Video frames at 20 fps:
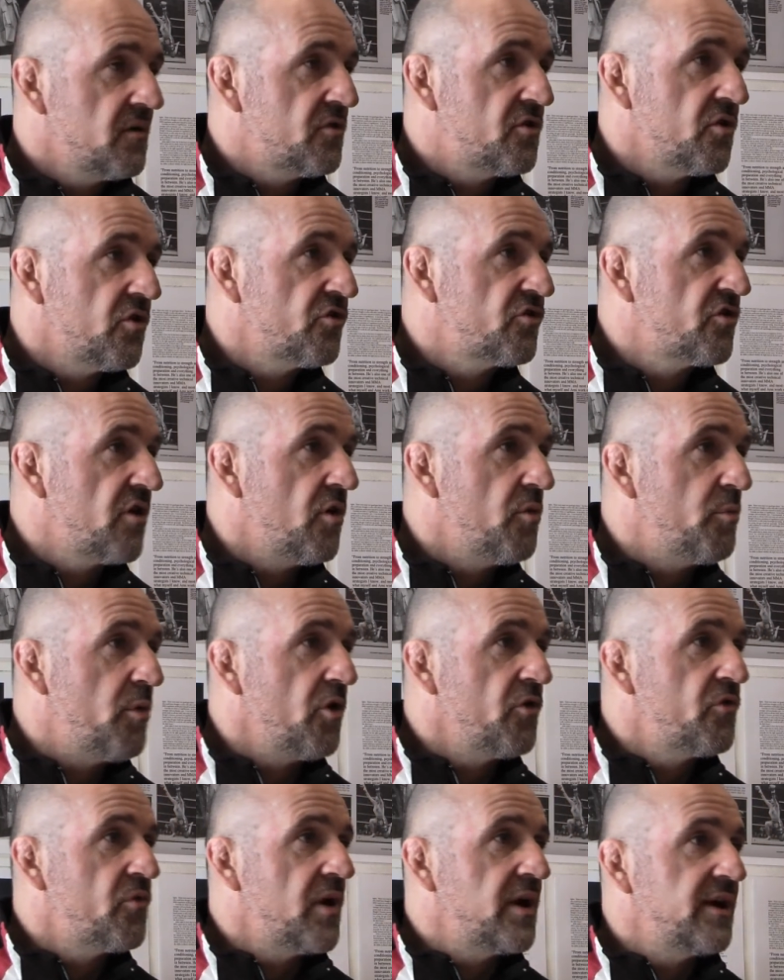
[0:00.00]
Doors go
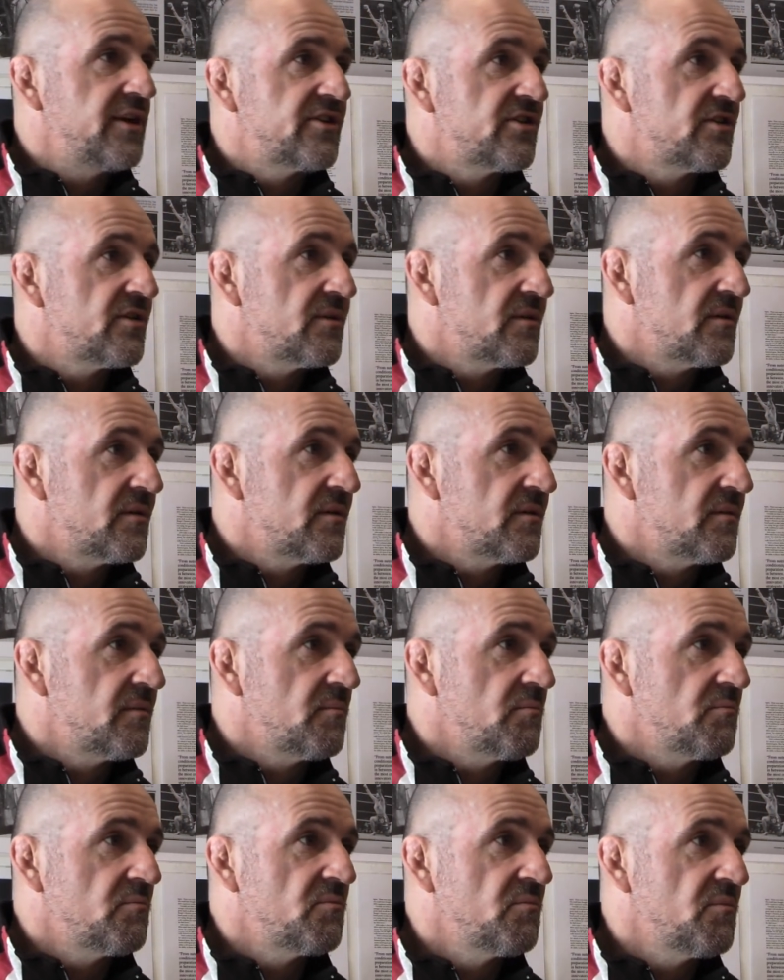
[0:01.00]
both ways.
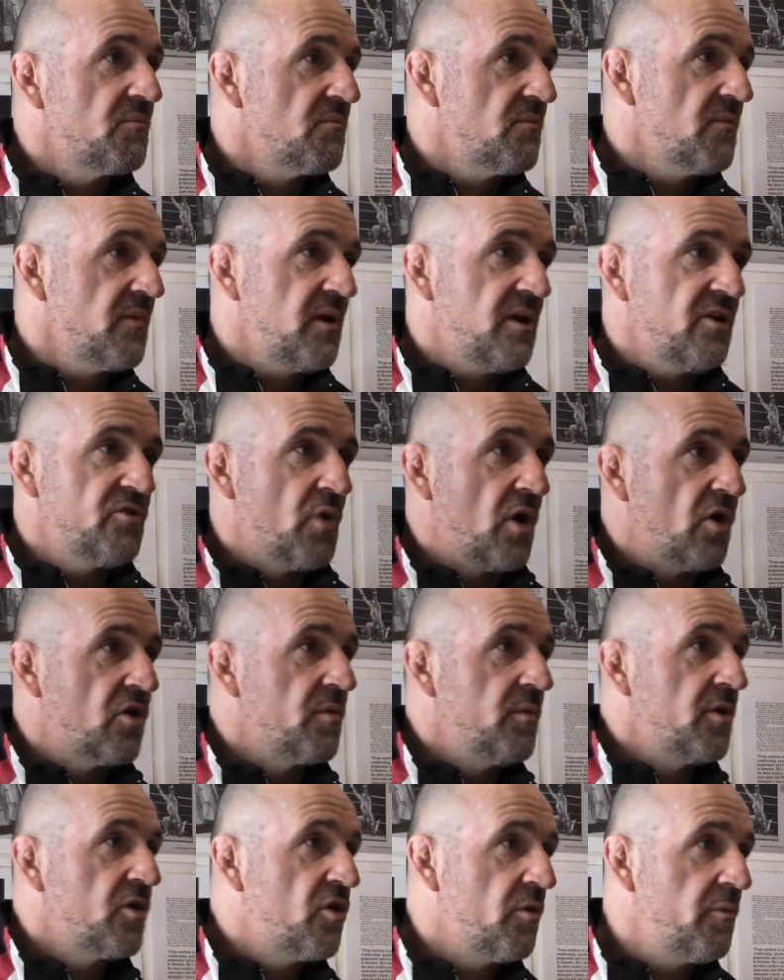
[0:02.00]
Yeah. He's
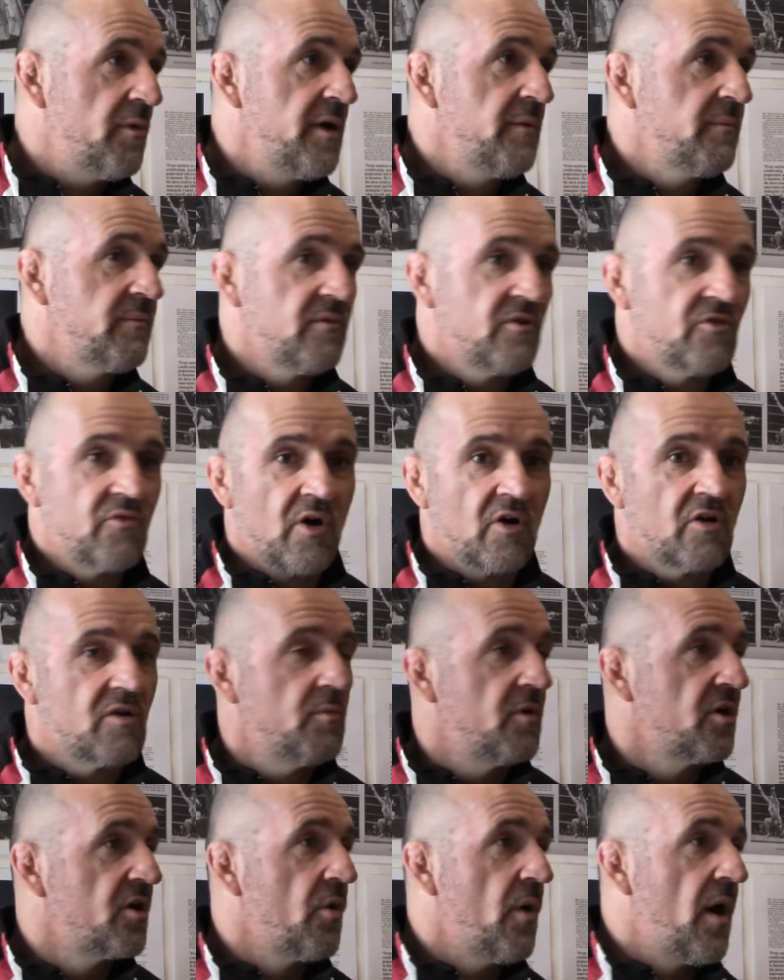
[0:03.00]
welcome to come in, he's
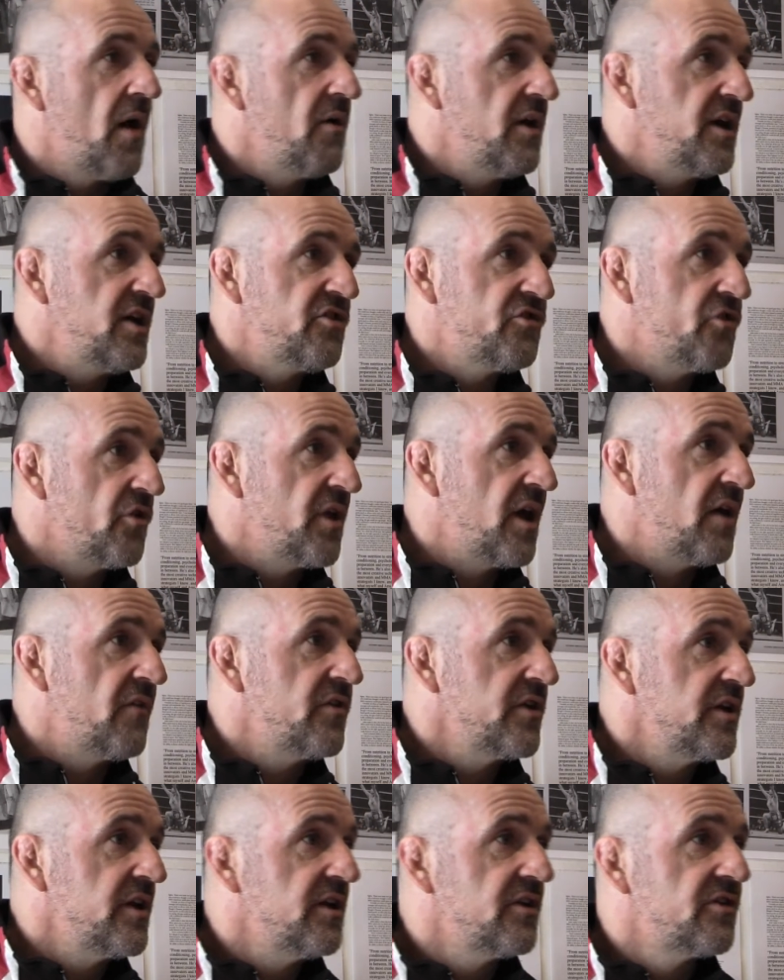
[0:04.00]
welcome to go out, and he's done
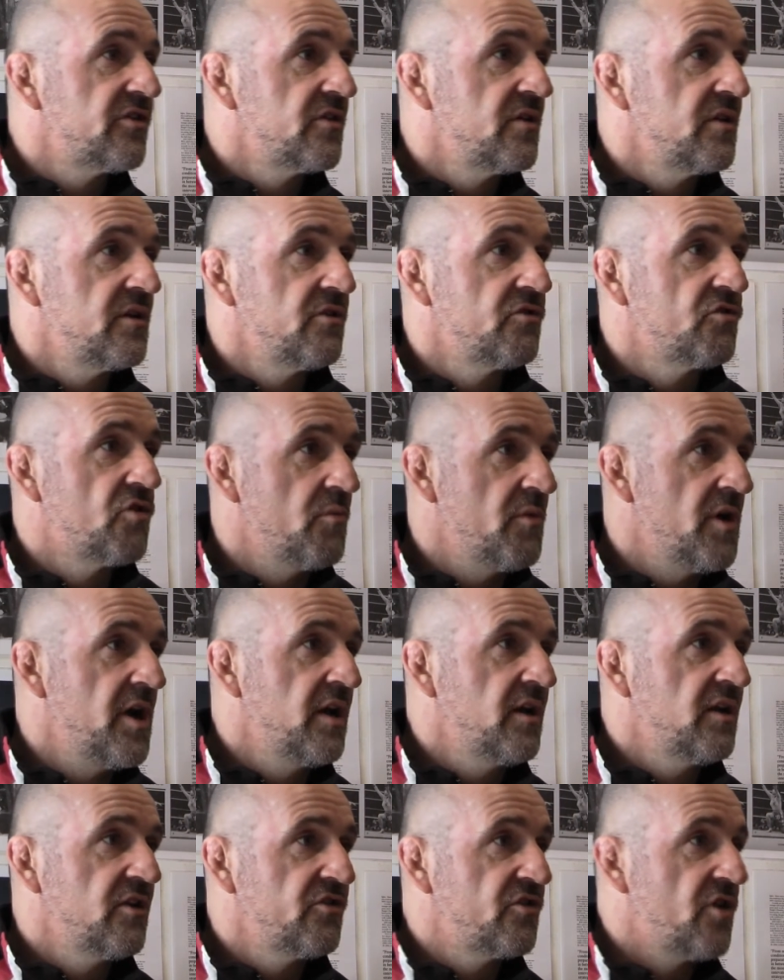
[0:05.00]
that for years. He's yeah. come
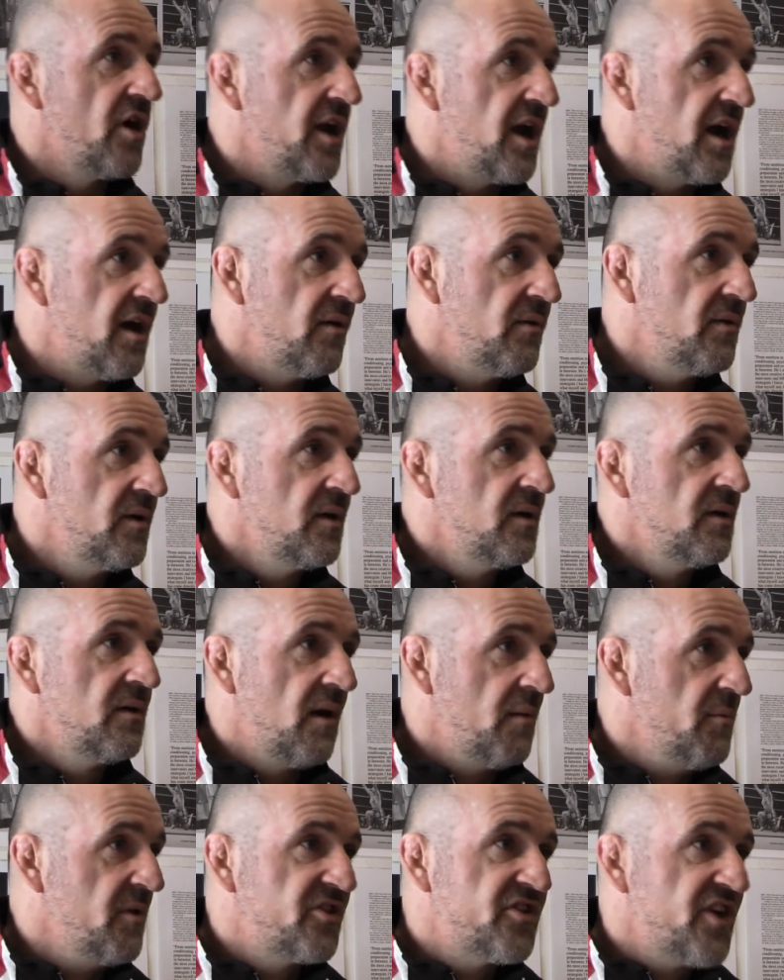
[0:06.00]
in, he's gone out.
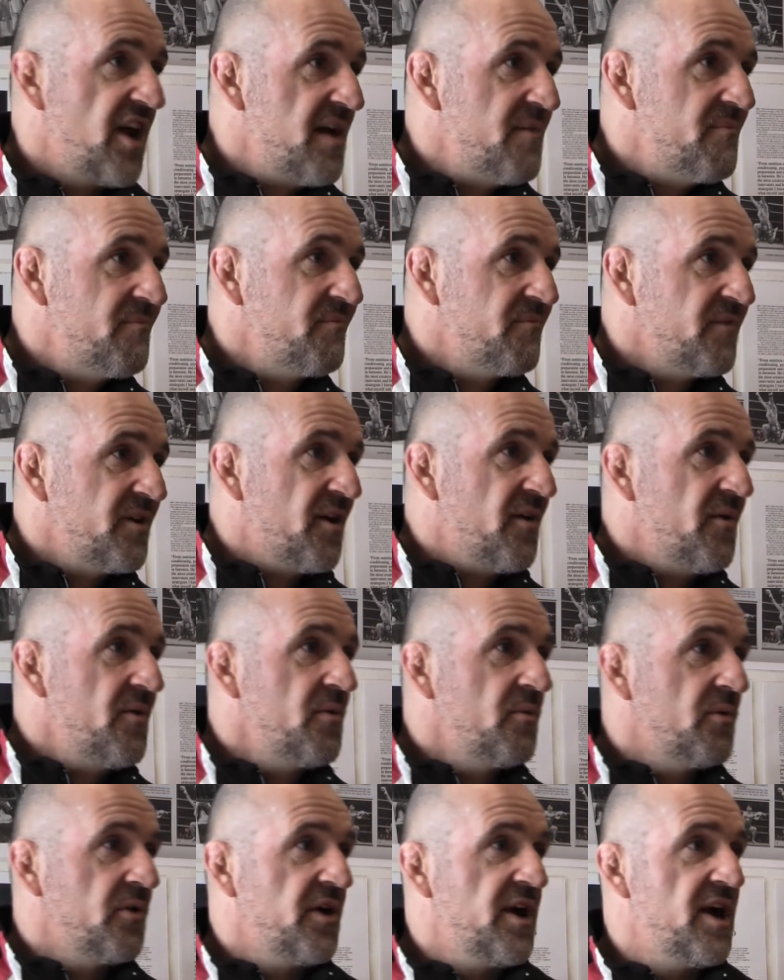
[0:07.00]
I'm the same. You
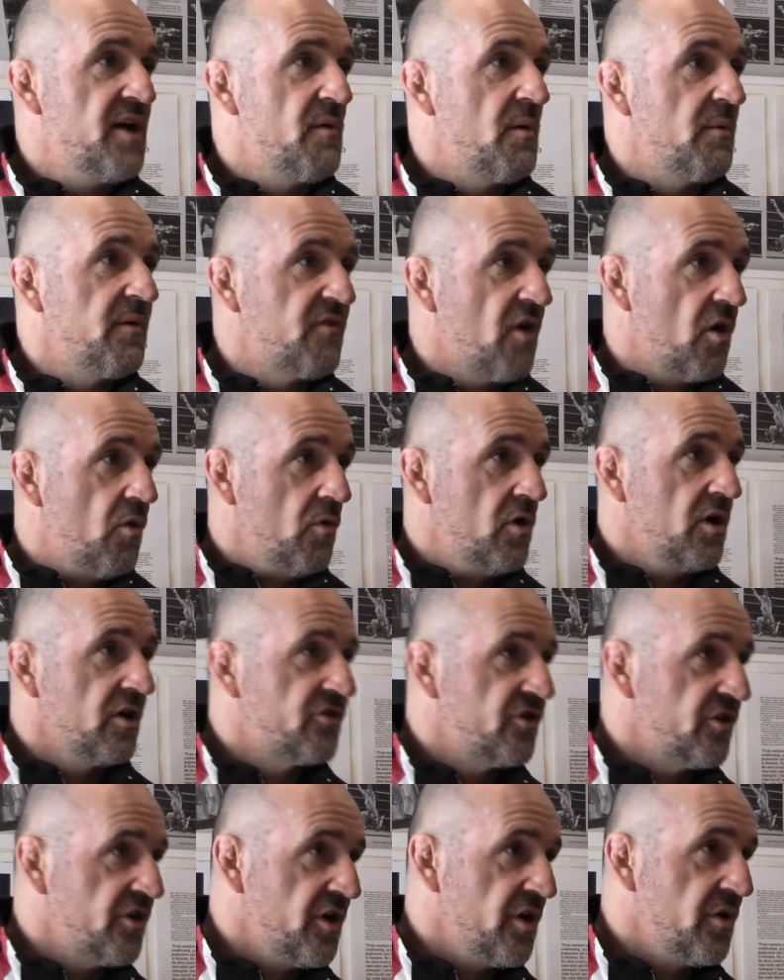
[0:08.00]
know, we're here when we've got
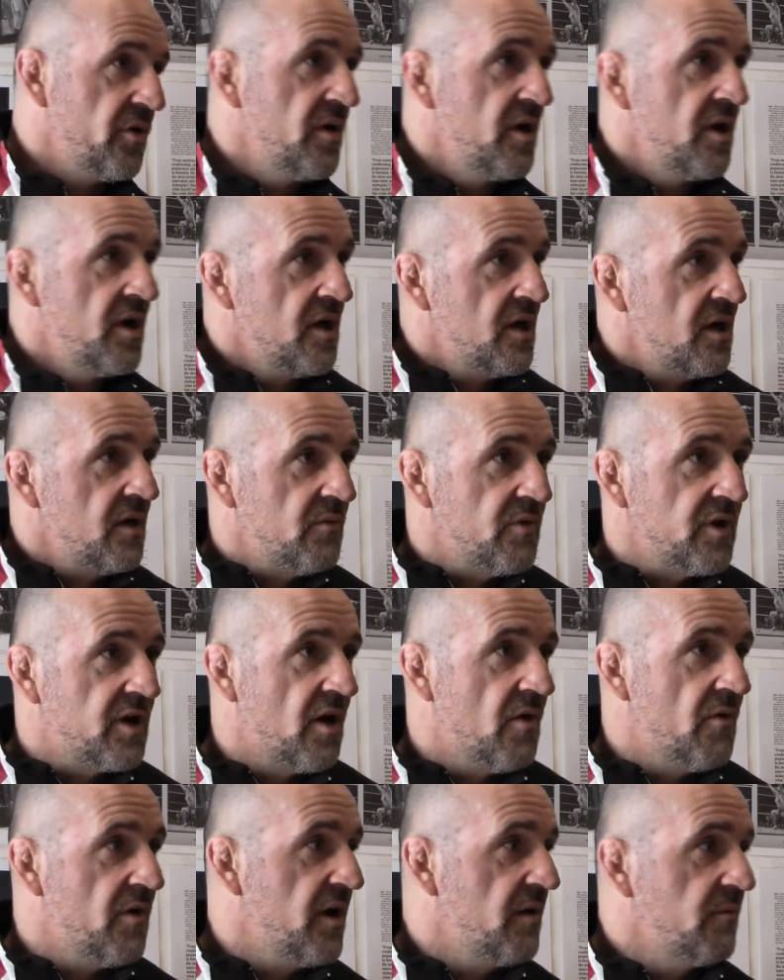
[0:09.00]
work to do. We
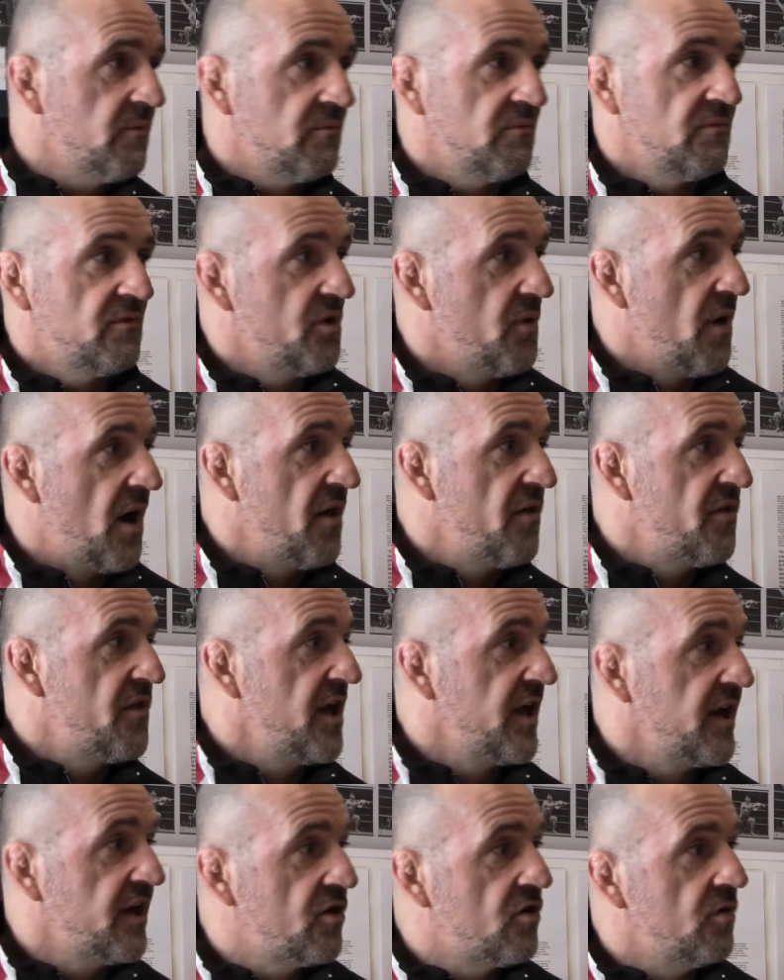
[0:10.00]
go in, do our
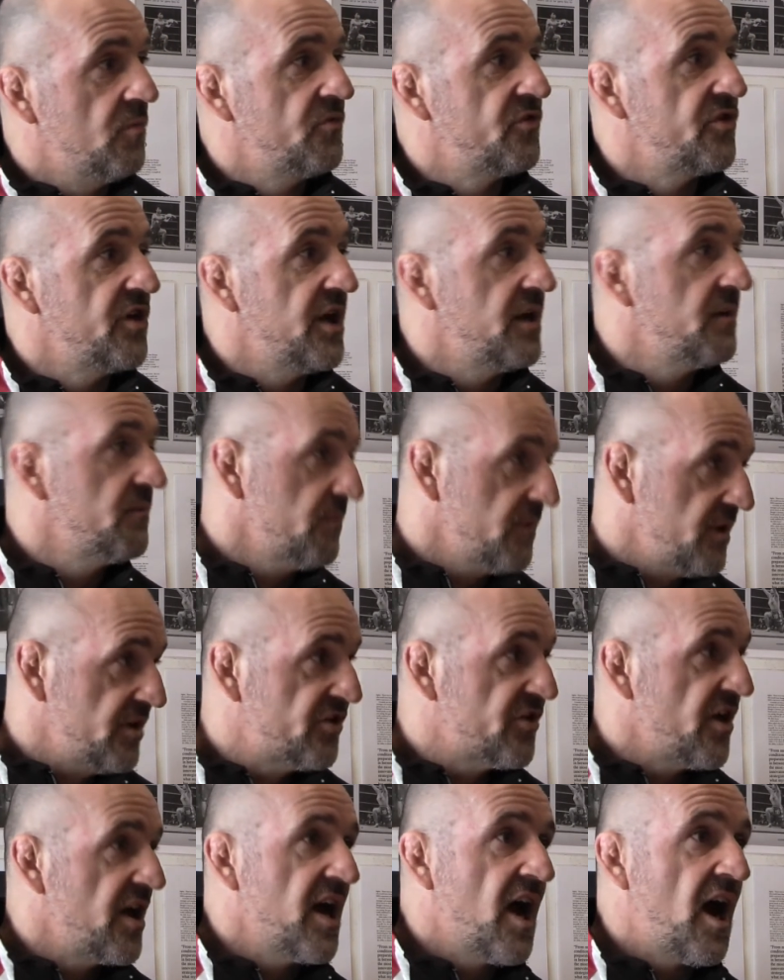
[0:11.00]
thing, he comes in,
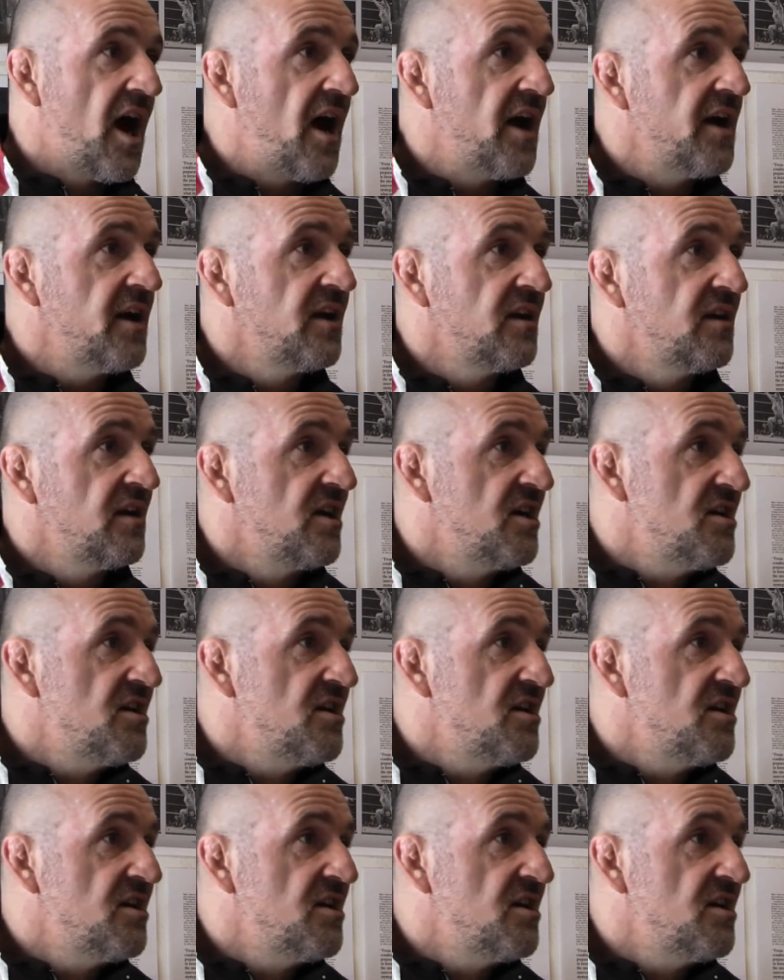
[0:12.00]
you say hi.